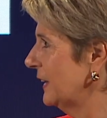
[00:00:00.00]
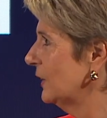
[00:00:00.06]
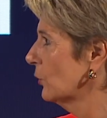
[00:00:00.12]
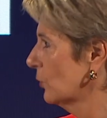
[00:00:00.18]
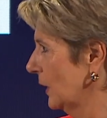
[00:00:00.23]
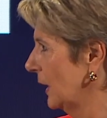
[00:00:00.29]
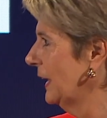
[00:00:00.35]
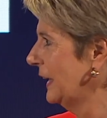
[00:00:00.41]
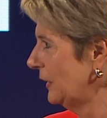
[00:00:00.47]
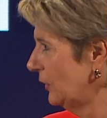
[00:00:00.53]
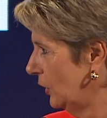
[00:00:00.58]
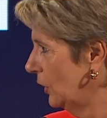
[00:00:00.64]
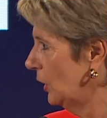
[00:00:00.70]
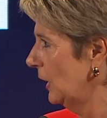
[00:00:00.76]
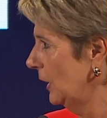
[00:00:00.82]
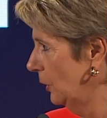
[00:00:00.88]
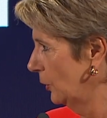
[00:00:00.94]
the right
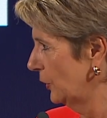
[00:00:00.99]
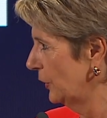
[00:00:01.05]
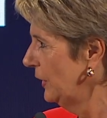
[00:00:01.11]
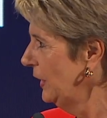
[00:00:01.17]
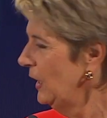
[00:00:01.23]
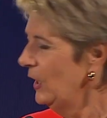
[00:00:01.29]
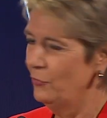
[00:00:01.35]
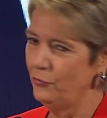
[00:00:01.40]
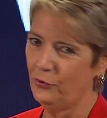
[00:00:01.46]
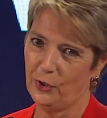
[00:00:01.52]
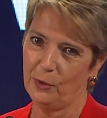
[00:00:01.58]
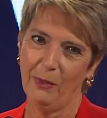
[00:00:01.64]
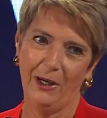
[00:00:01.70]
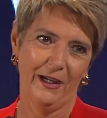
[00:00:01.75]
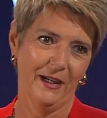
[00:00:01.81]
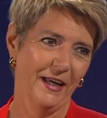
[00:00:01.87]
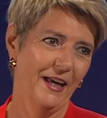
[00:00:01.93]
color for
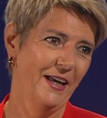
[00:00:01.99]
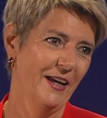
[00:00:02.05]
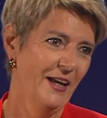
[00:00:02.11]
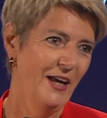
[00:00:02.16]
my